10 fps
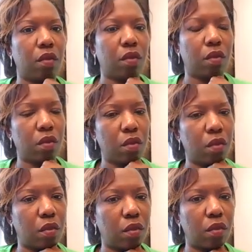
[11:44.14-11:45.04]

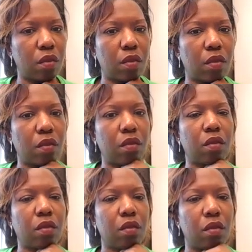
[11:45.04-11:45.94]

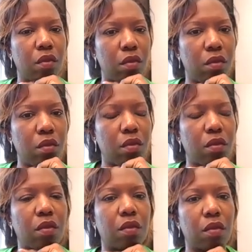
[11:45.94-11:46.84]

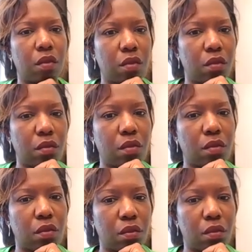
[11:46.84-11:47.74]

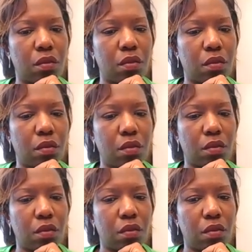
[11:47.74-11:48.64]

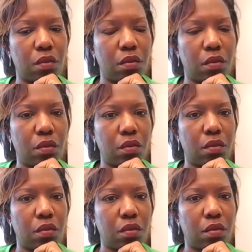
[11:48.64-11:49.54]

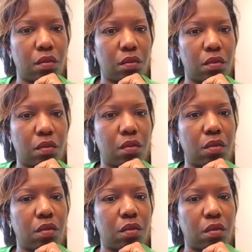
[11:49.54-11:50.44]

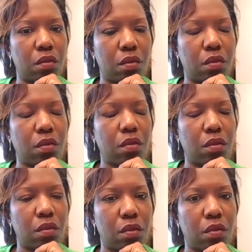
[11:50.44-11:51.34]

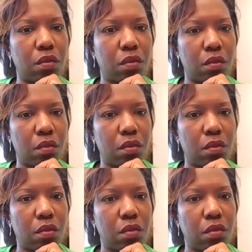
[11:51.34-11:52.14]
[no speech]